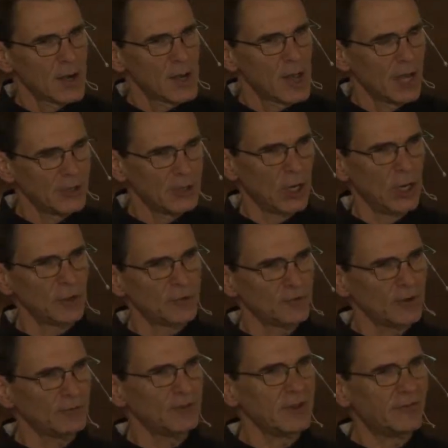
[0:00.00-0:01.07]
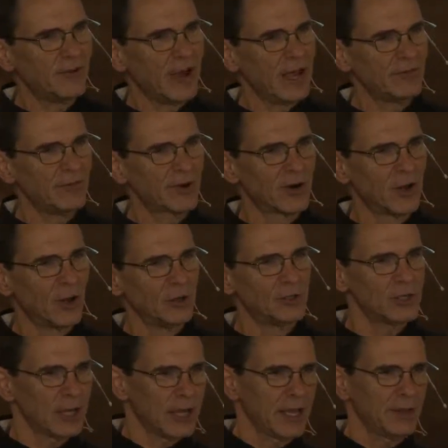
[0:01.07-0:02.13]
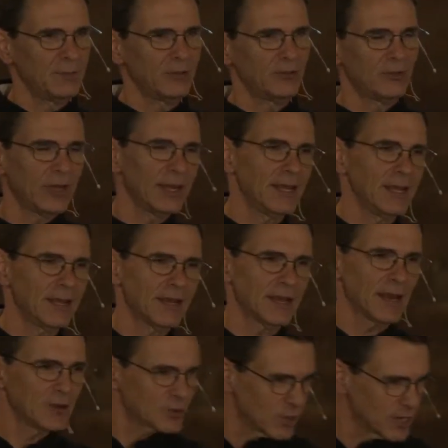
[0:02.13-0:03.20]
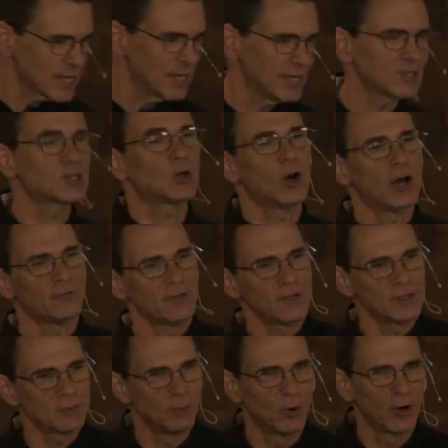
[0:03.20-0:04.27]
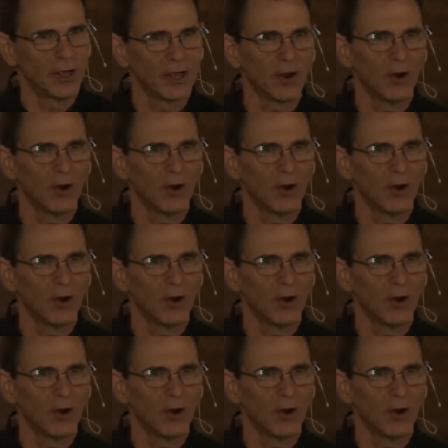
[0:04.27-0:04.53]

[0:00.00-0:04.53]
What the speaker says: adult 55-year-old James drinking his coffee this morning